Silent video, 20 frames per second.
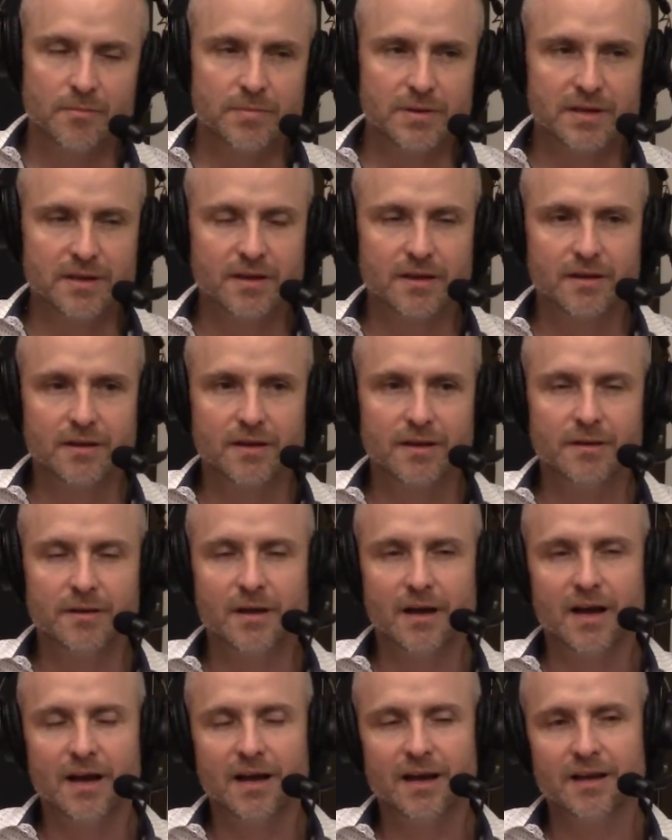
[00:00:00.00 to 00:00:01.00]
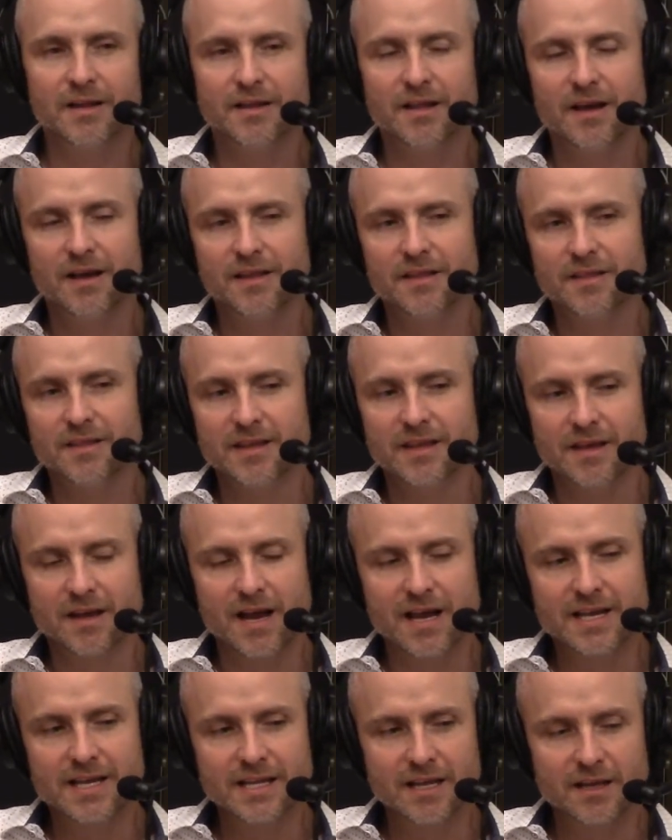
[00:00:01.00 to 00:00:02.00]
Because I
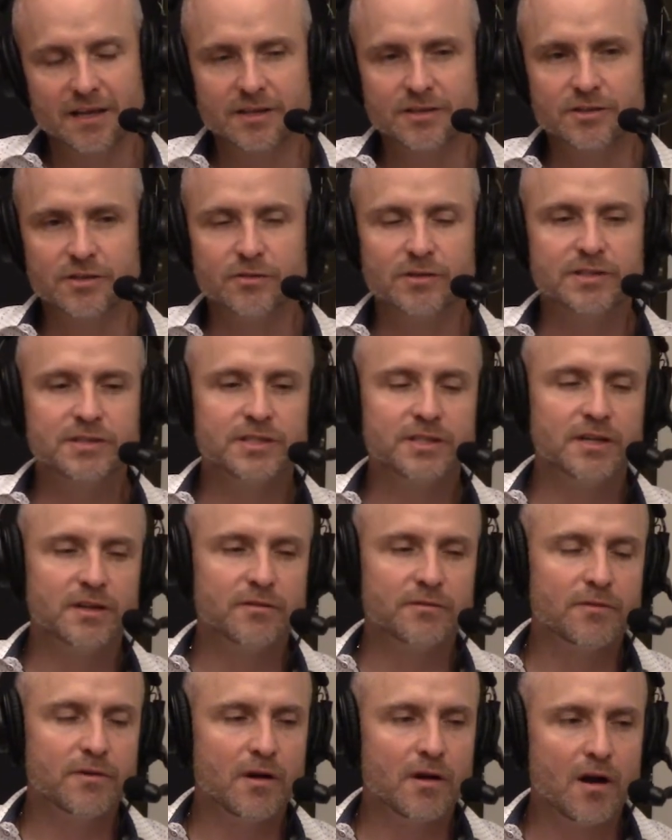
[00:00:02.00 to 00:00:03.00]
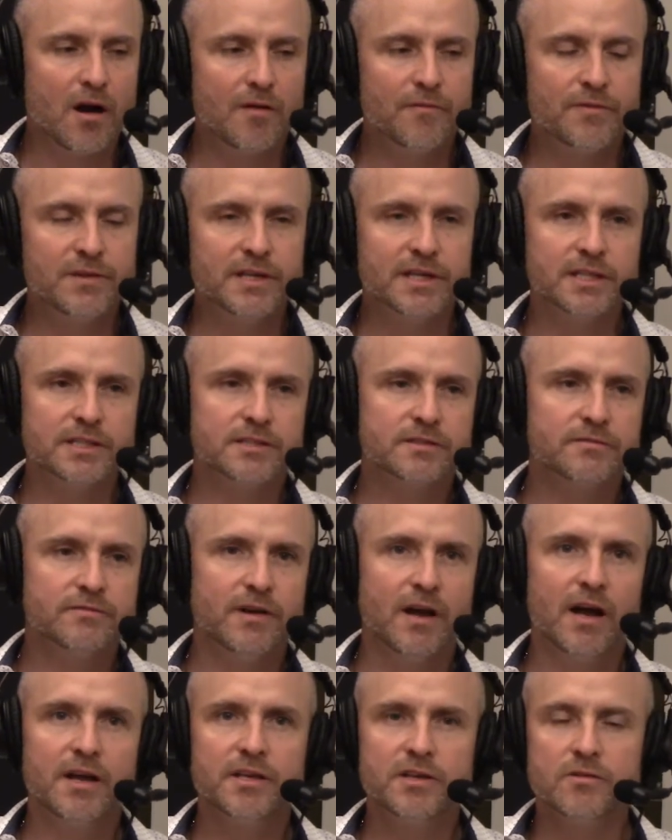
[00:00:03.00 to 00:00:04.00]
can't, because there isn't an obvious
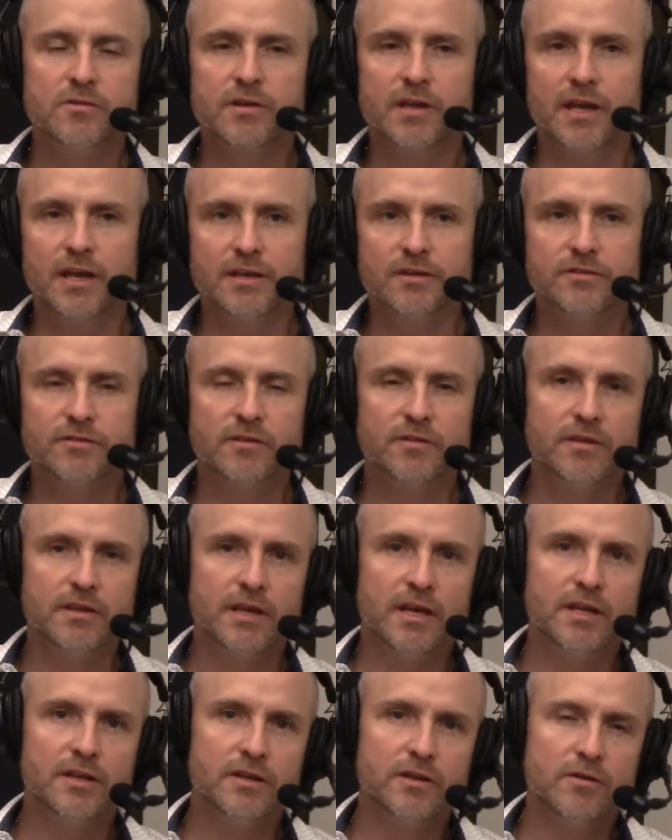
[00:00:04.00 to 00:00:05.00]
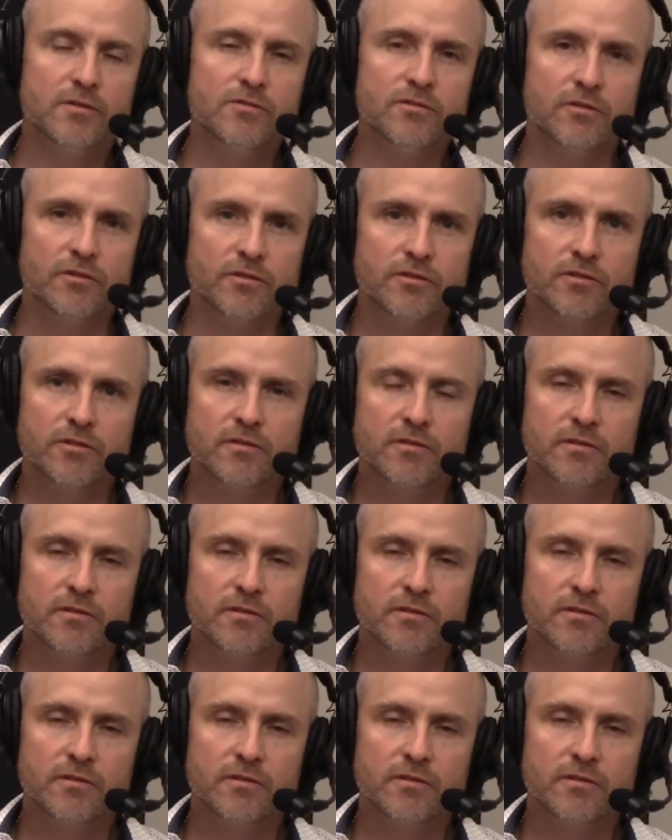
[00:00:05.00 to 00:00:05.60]
value case to the end users.